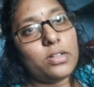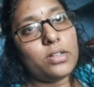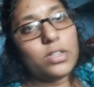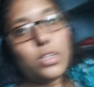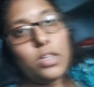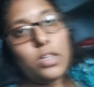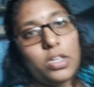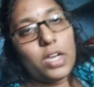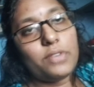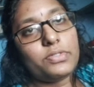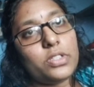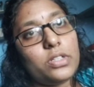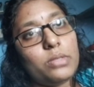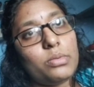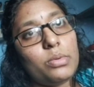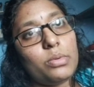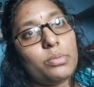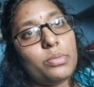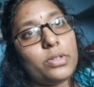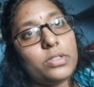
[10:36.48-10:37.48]
you have to
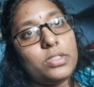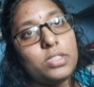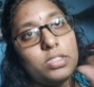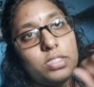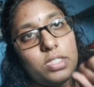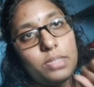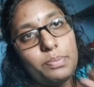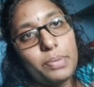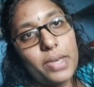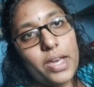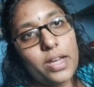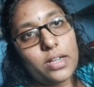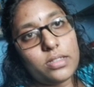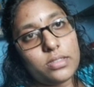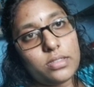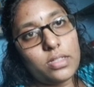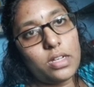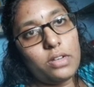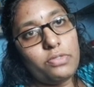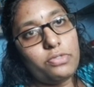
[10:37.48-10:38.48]
remember the
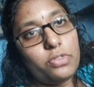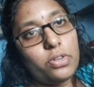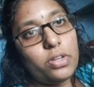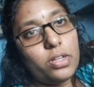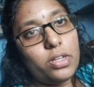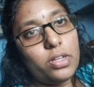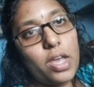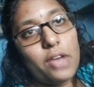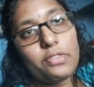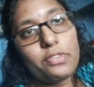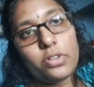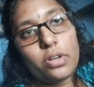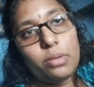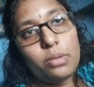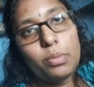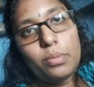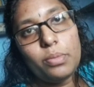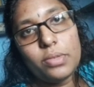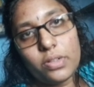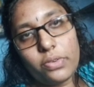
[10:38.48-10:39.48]
GPRS cell phone, and you have to
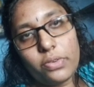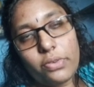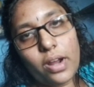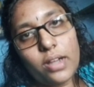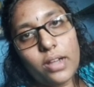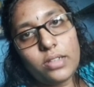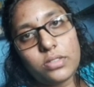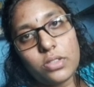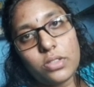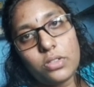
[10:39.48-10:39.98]
remember the drugs.